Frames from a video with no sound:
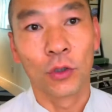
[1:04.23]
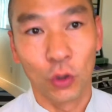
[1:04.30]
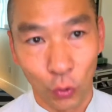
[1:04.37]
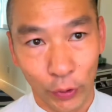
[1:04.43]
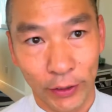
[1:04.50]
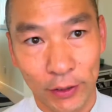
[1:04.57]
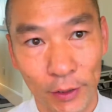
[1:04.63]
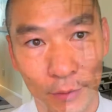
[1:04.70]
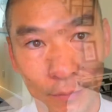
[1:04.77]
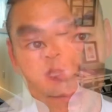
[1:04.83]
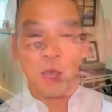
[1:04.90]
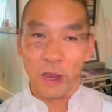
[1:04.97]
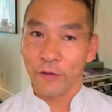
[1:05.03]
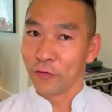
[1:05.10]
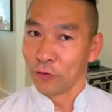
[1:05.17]
do it.
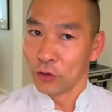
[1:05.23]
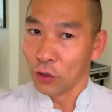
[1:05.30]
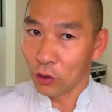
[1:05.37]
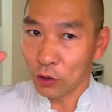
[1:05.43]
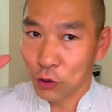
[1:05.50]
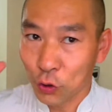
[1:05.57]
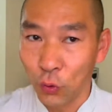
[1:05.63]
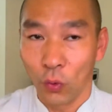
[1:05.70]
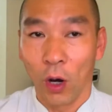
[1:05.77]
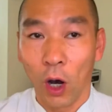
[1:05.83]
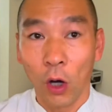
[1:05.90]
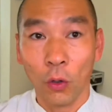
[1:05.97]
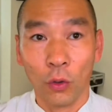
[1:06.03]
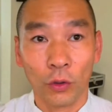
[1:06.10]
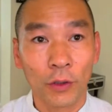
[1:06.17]
If you
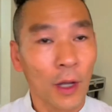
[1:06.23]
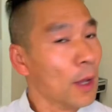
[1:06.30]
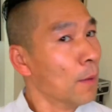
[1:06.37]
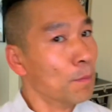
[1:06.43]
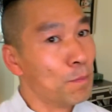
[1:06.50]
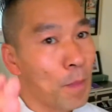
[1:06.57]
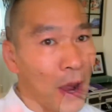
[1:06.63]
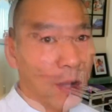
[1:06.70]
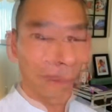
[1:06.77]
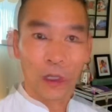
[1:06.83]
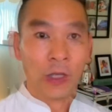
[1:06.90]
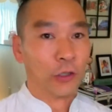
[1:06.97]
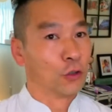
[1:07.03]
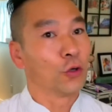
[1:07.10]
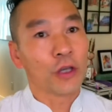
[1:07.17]
have a bigger
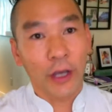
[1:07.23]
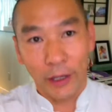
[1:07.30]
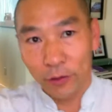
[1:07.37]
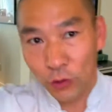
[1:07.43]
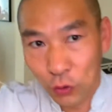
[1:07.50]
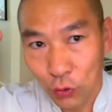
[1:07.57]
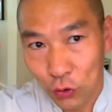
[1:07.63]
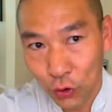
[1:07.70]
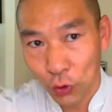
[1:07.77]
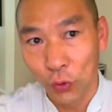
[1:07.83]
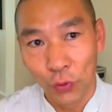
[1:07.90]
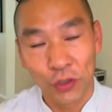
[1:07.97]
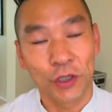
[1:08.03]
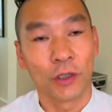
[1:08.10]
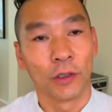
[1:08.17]
age, you can to
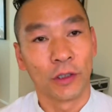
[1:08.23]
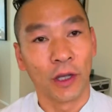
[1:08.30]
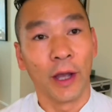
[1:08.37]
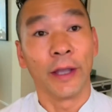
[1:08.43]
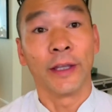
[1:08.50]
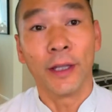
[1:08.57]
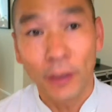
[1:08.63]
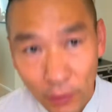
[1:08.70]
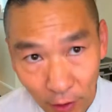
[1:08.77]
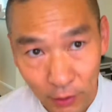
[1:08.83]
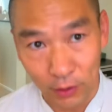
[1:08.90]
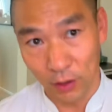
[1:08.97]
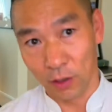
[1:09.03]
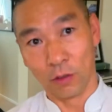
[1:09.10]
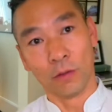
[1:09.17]
choose the
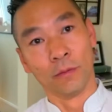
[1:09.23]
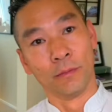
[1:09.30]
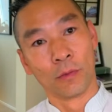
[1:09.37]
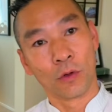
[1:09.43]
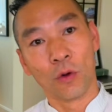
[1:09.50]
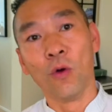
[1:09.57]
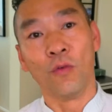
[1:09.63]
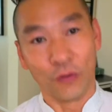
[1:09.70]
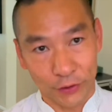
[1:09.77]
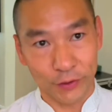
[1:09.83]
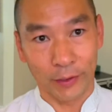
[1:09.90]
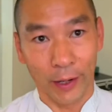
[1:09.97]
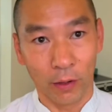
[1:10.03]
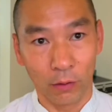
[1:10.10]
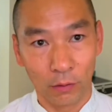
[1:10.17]
internal Kung Fu
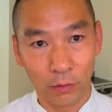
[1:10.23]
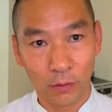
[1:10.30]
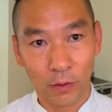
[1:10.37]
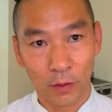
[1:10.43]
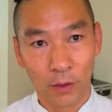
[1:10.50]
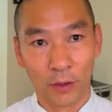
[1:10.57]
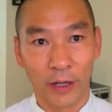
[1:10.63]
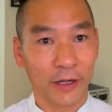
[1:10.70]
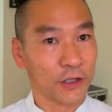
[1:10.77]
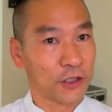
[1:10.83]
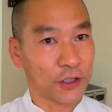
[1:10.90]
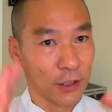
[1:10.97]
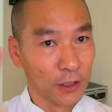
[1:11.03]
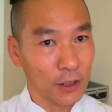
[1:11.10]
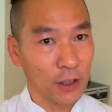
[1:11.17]
style, like a
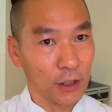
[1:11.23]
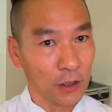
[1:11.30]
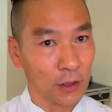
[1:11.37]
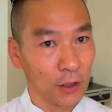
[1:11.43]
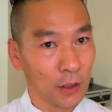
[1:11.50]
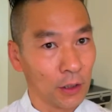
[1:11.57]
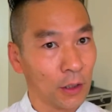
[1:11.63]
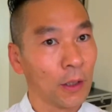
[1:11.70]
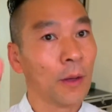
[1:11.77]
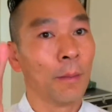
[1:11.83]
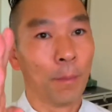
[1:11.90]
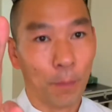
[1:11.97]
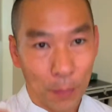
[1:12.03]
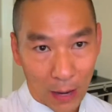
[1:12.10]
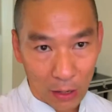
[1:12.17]
Xing Yi,
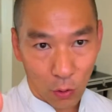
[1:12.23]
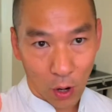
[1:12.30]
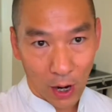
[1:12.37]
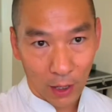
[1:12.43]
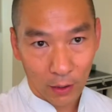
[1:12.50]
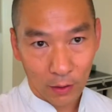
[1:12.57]
Bagua,